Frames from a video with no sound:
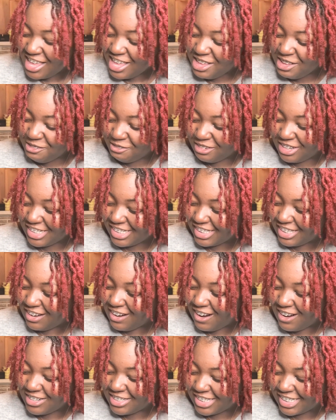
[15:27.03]
What's the
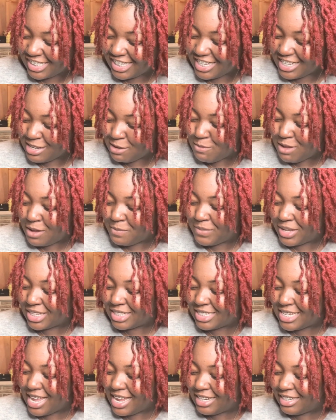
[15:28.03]
hardest thing about
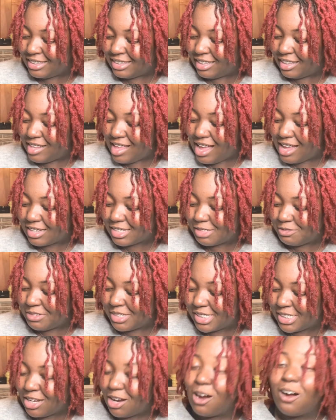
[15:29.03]
maintaining the locks?
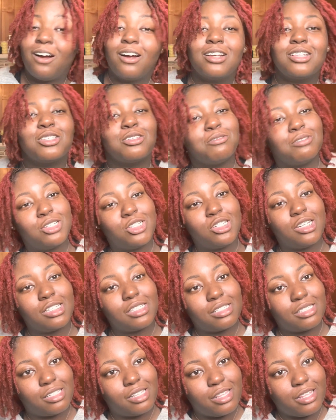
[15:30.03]
Was it hard to
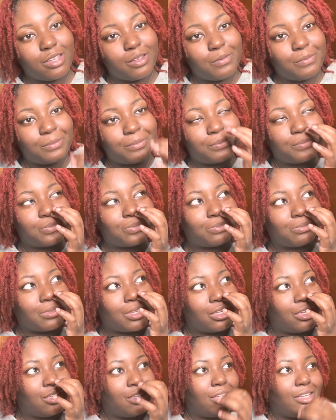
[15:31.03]
adjust to them?
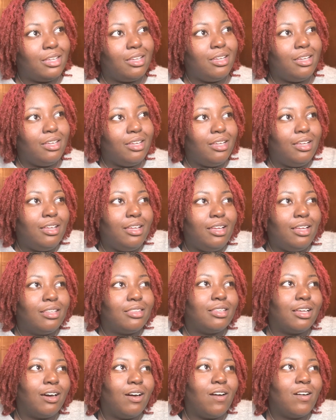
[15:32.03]

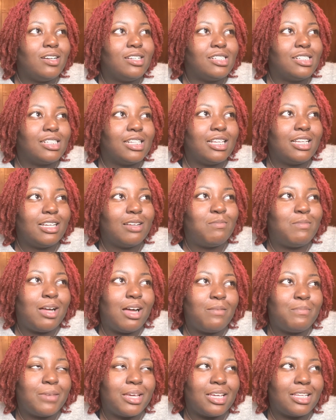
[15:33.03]
The hardest thing
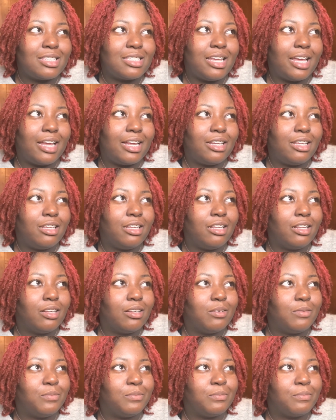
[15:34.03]
about maintaining
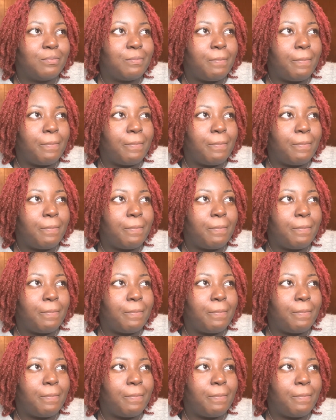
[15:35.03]
them,